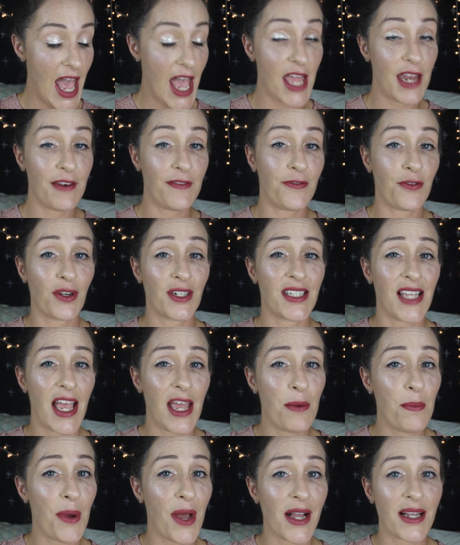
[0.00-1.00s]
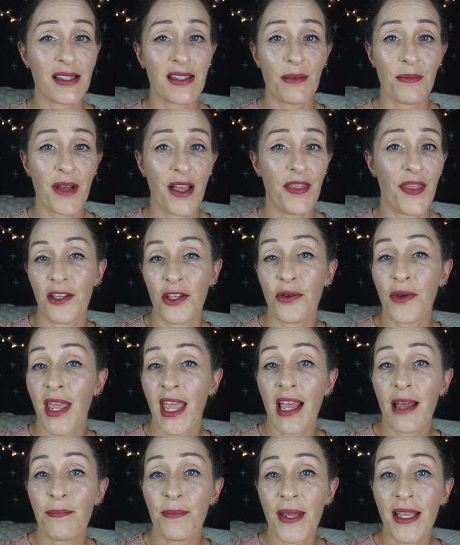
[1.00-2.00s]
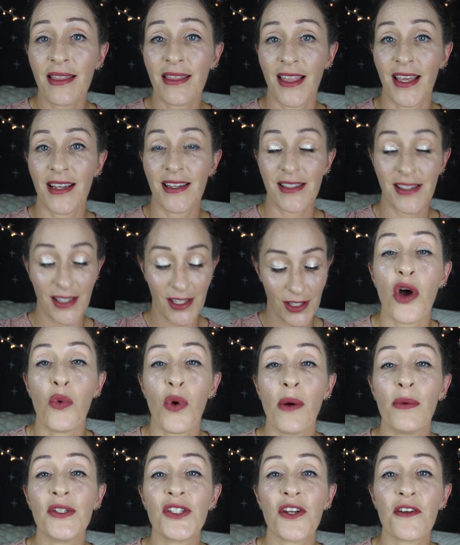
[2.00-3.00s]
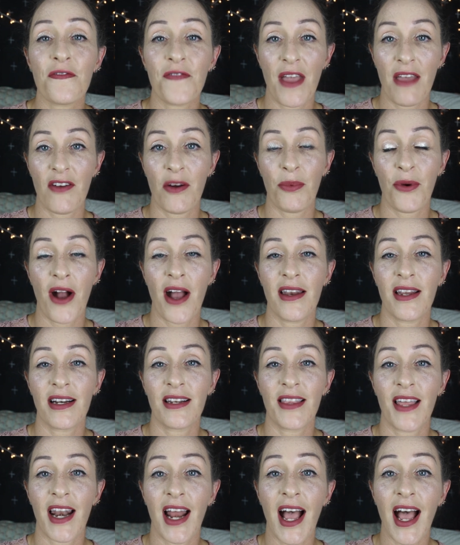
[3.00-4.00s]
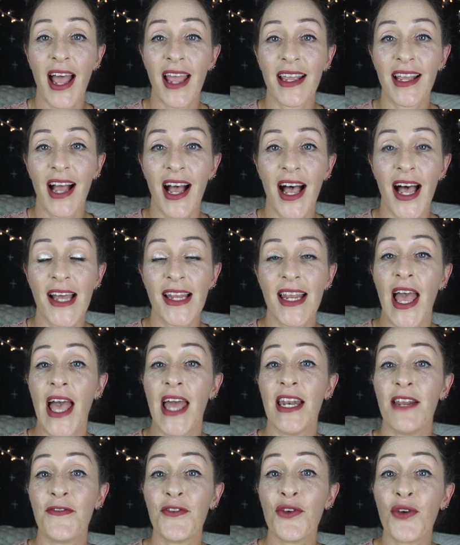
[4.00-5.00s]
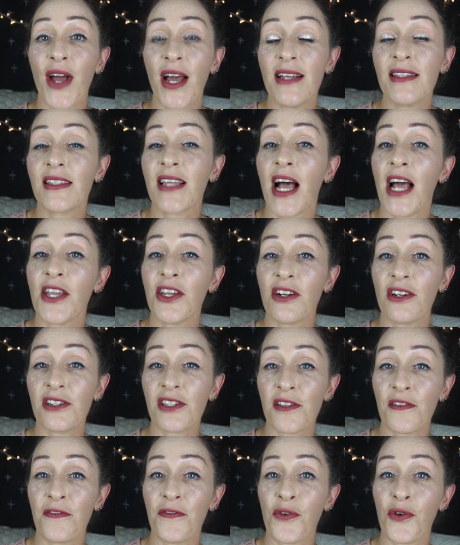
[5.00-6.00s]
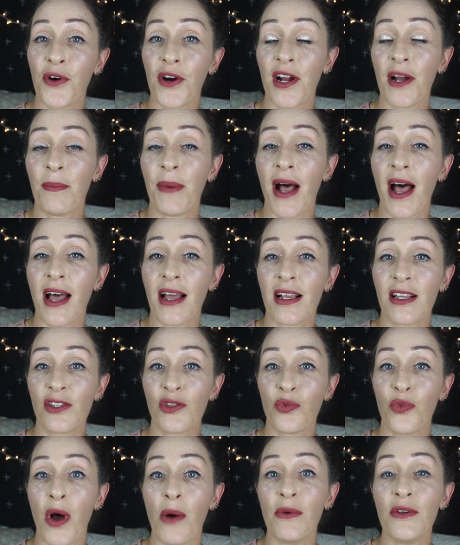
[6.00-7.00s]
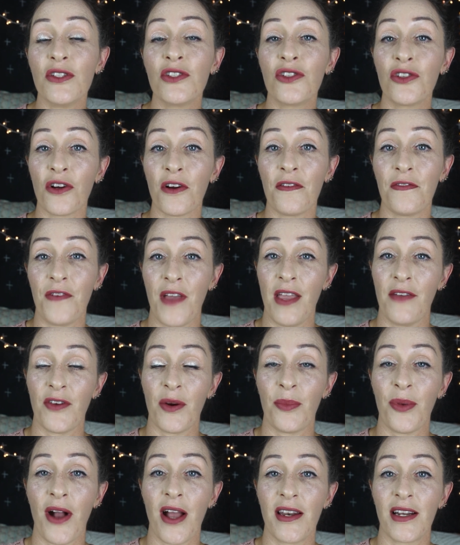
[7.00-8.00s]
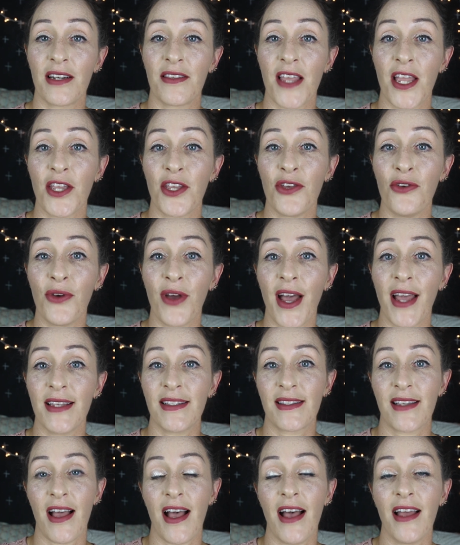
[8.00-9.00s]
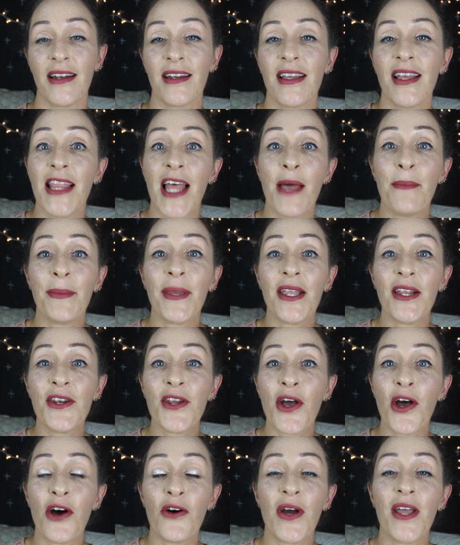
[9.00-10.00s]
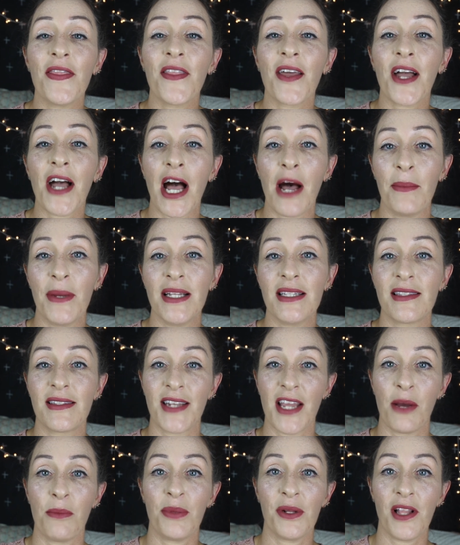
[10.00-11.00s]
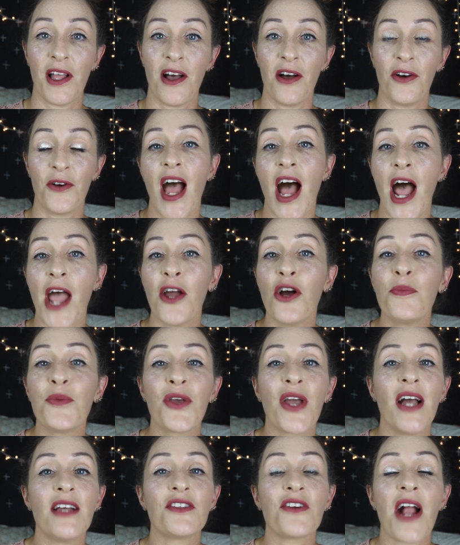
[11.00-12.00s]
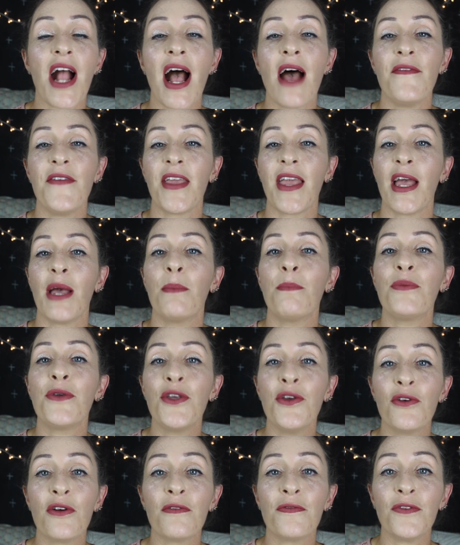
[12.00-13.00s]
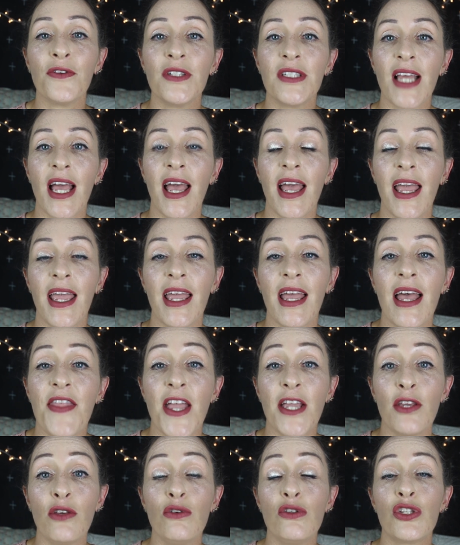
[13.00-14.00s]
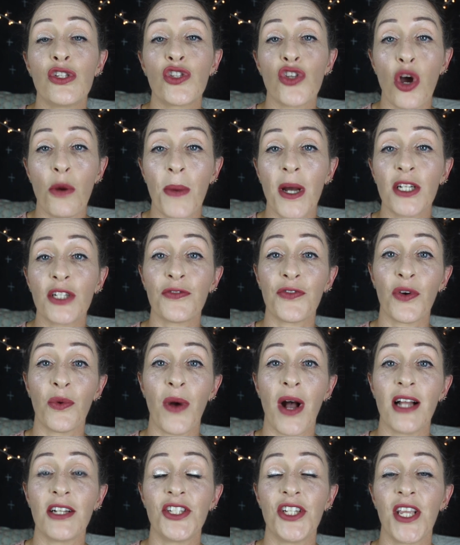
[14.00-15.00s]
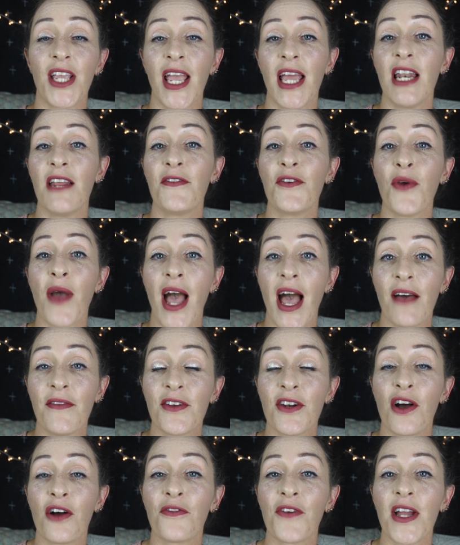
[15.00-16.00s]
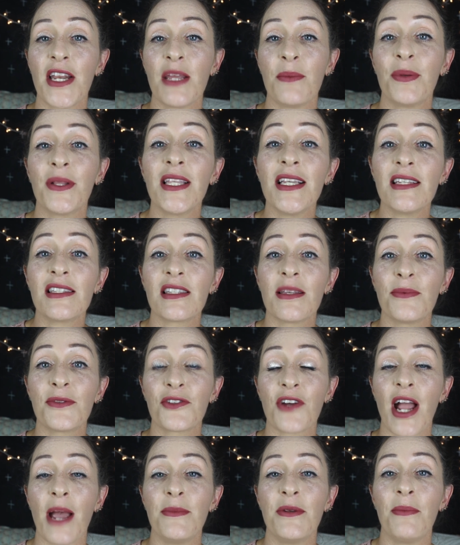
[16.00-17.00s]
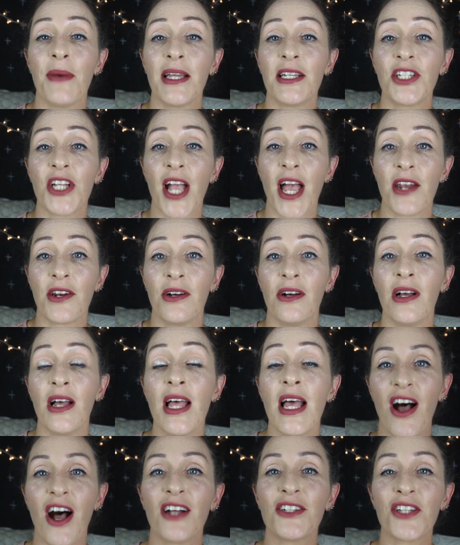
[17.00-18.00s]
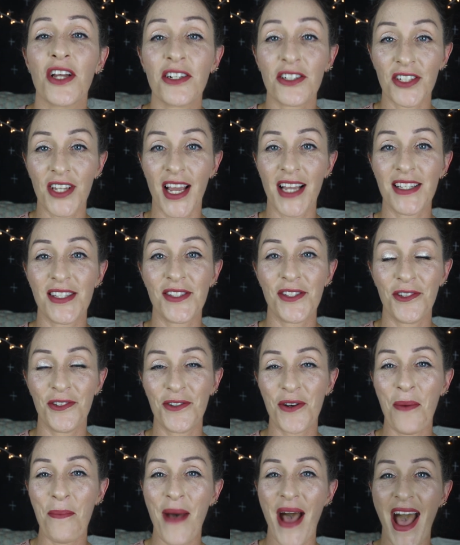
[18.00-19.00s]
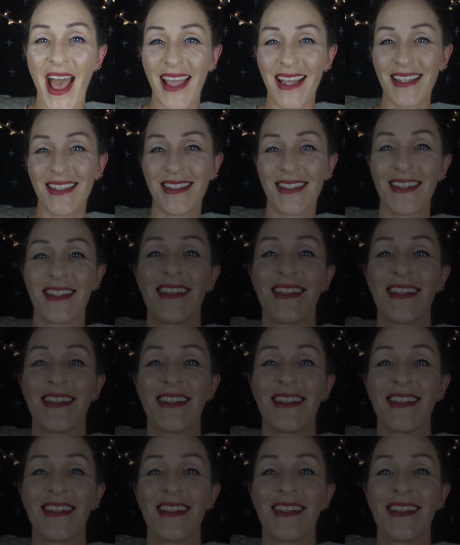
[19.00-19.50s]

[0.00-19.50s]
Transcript: and for 10 bucks a month, you can't beat this. What was your favorite product that I got? And if you guys got your Sephora box, what was your favorite product that you guys got? Let me know in the comments down below. I hope you guys are having a beautiful day. Thank you so much for watching, and if you haven't already, please subscribe to my channel. I'll talk to you guys soon. Bye!